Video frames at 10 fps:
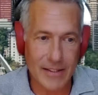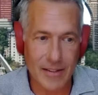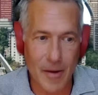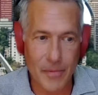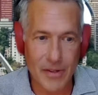the
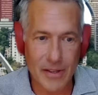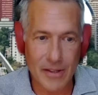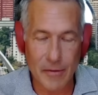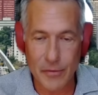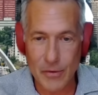company
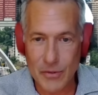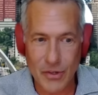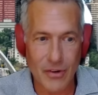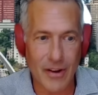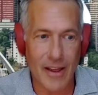in the
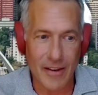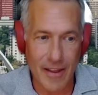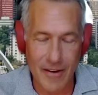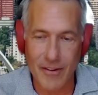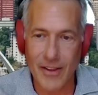future,
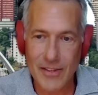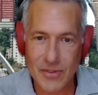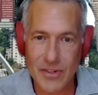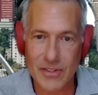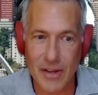and all that
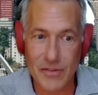sort of stuff.